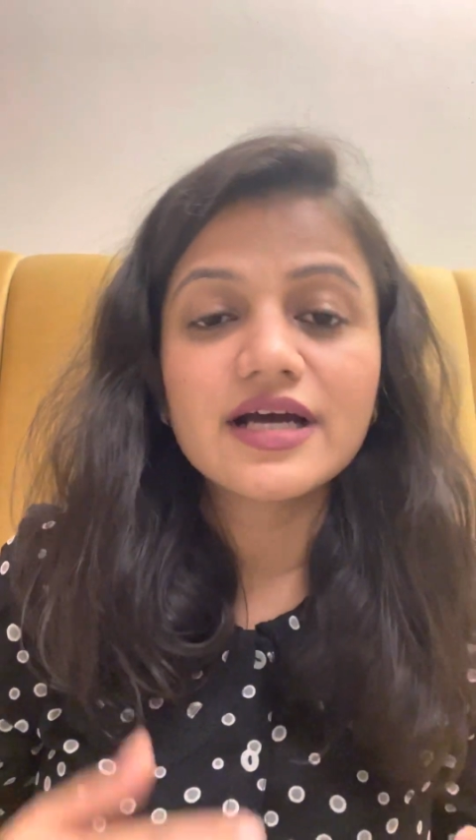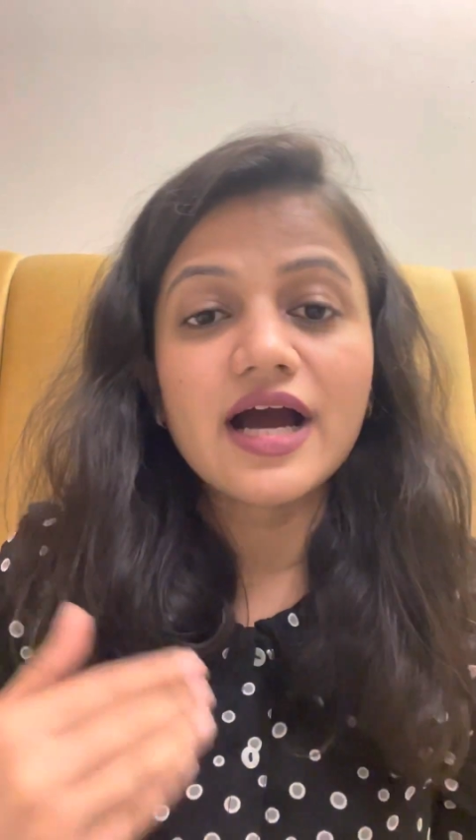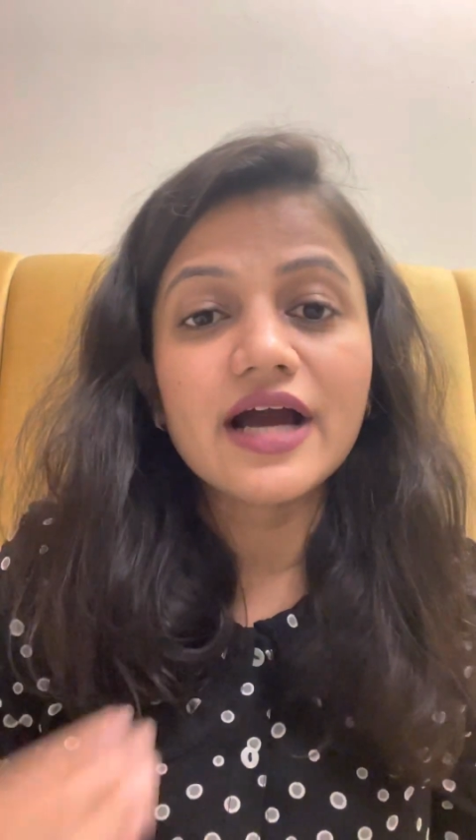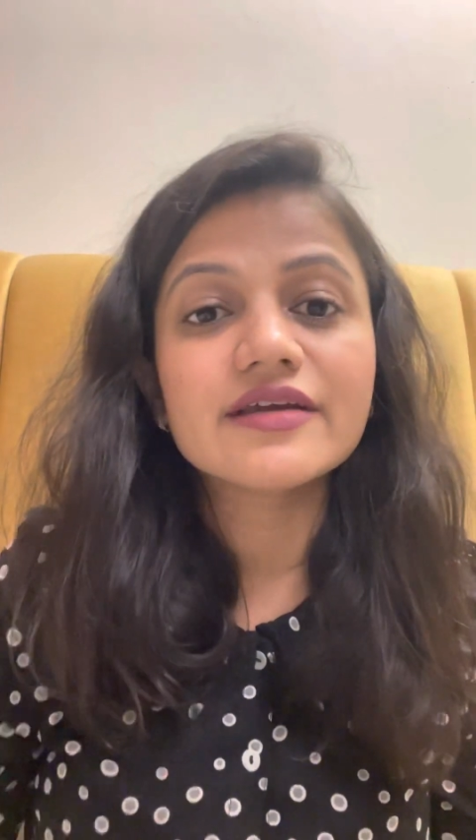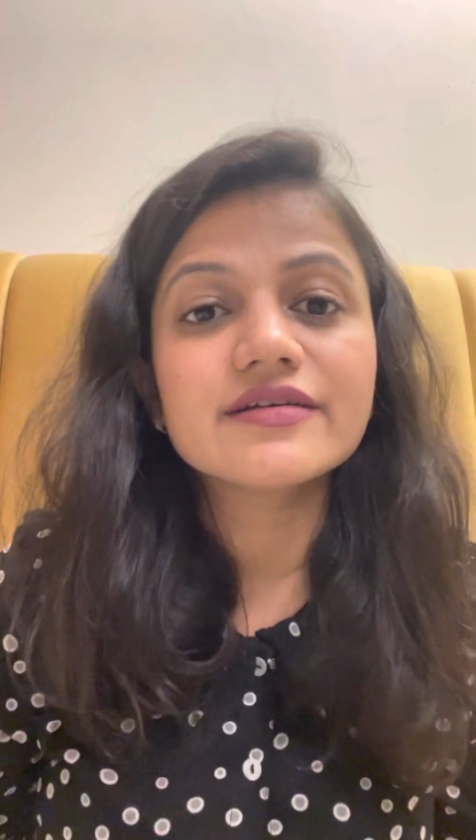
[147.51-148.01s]

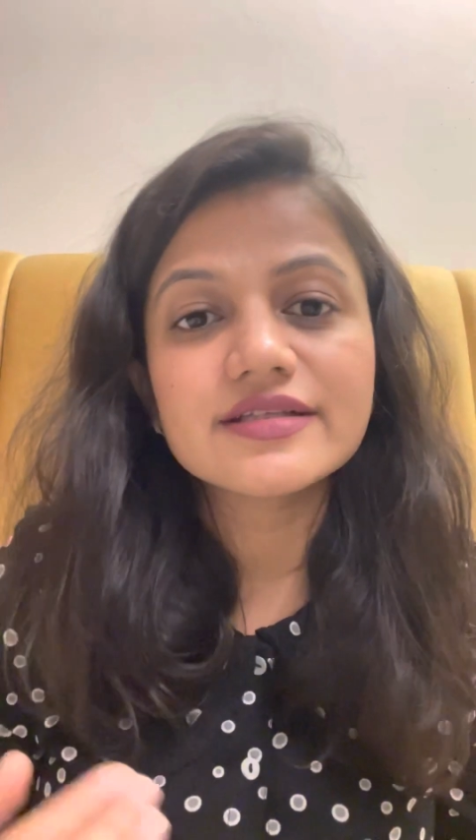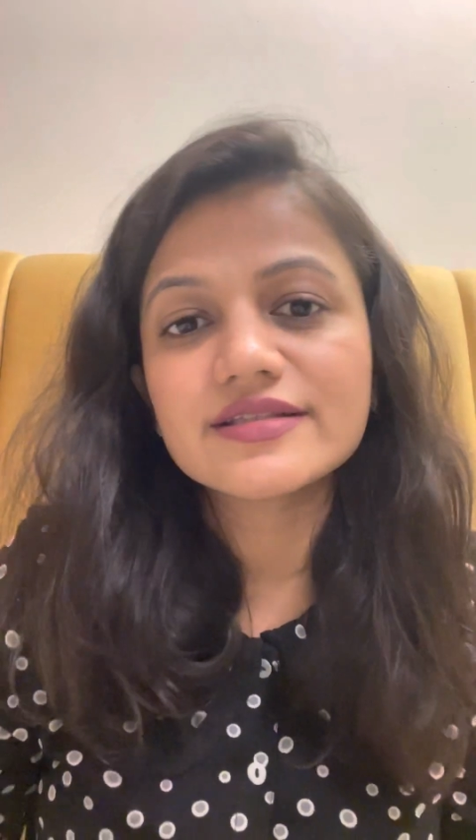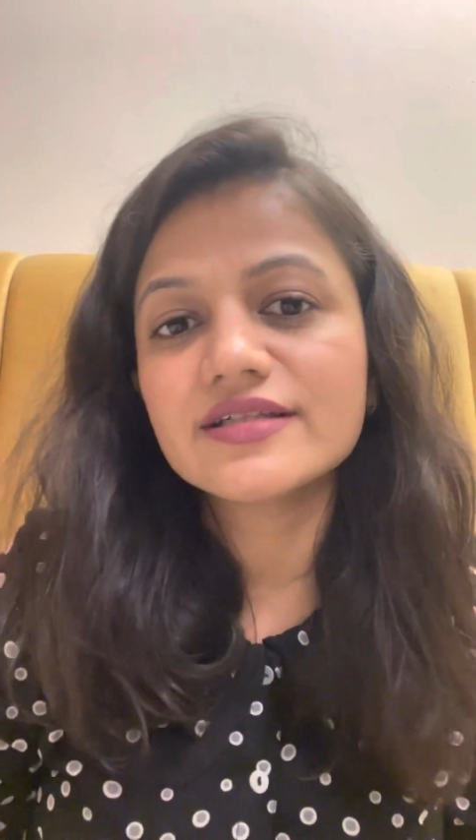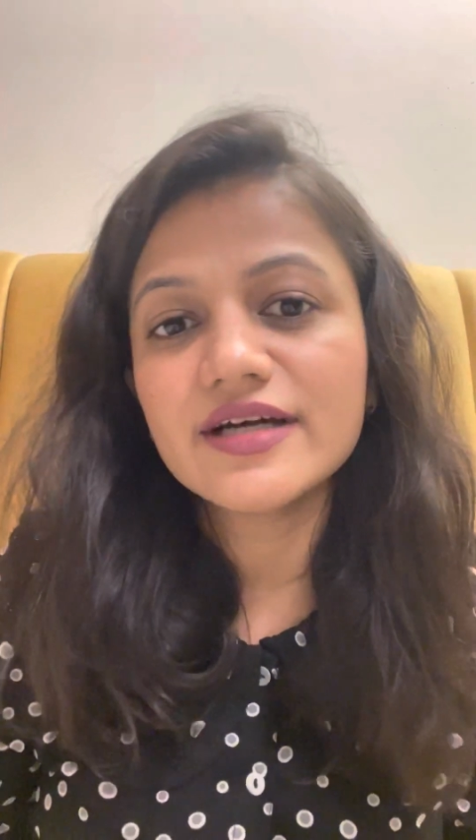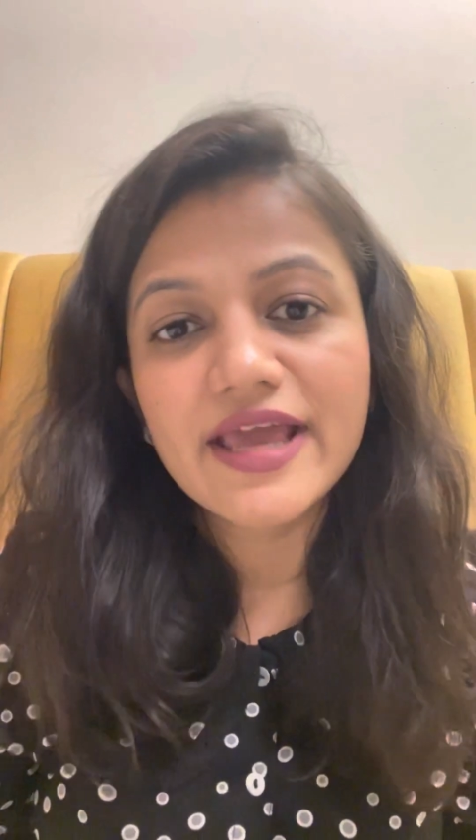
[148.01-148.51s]
higher is
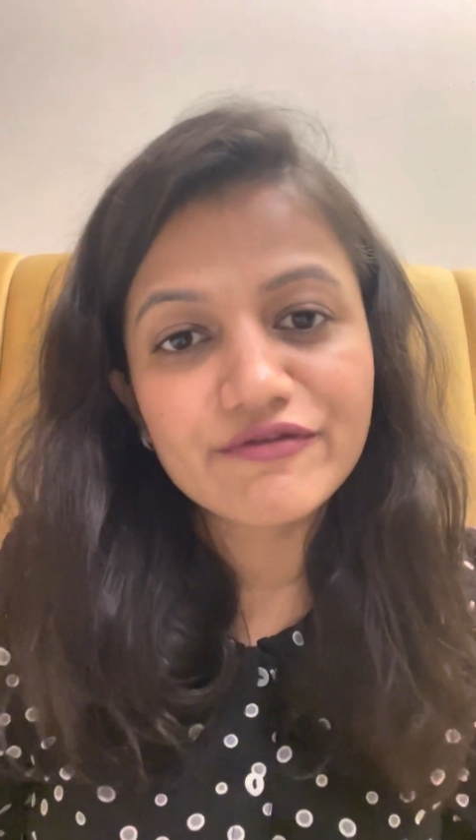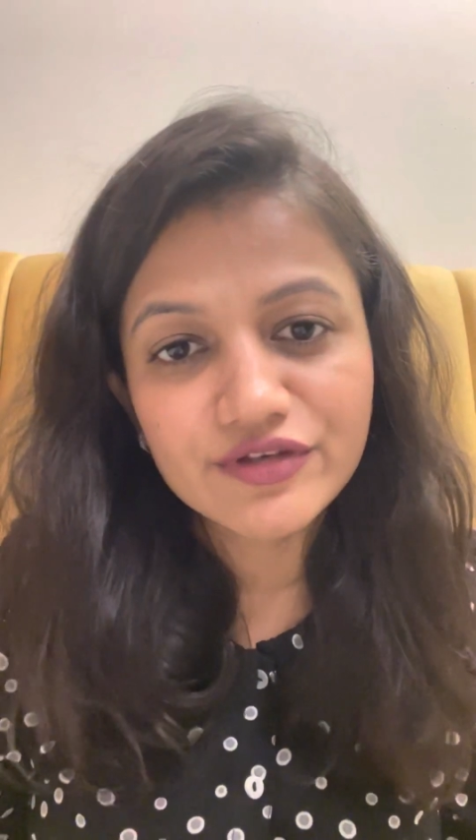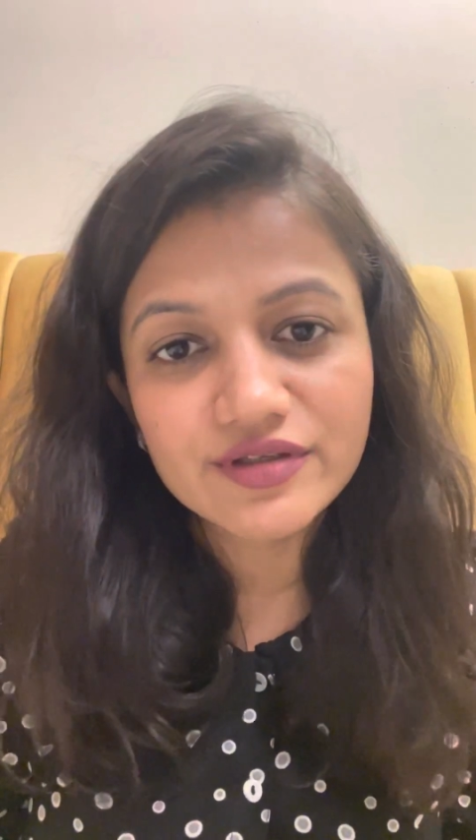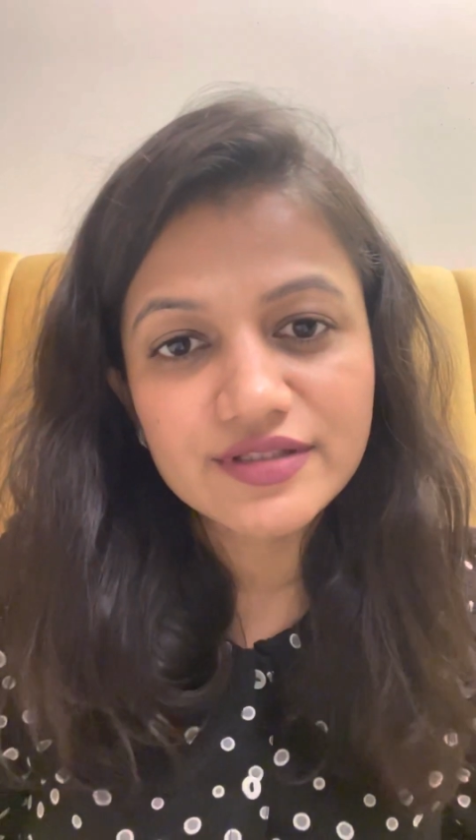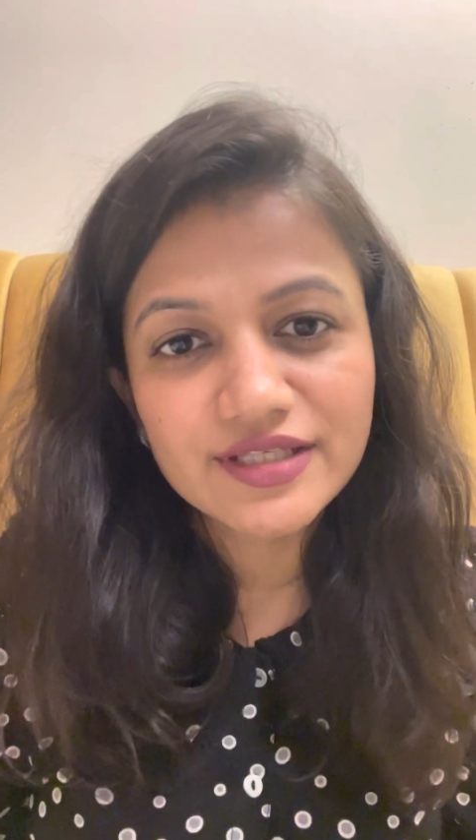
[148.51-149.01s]
the
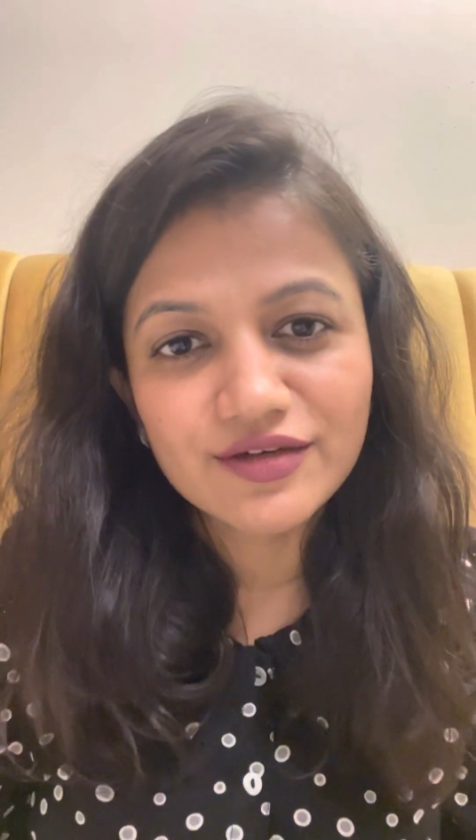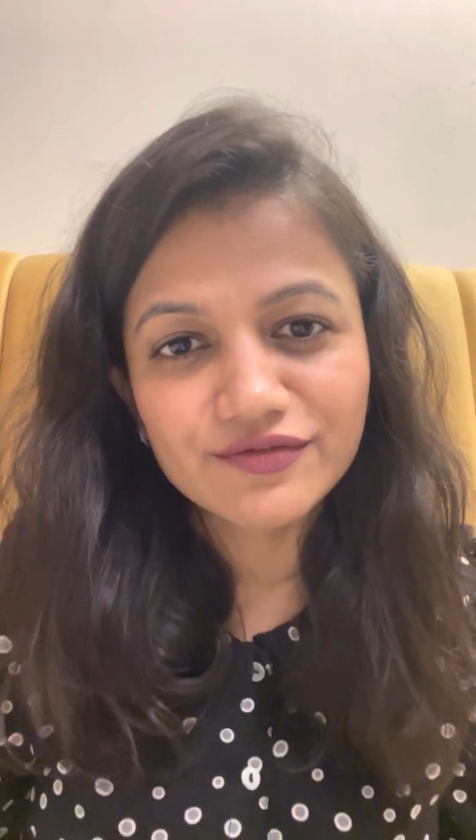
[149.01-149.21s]
efficacy of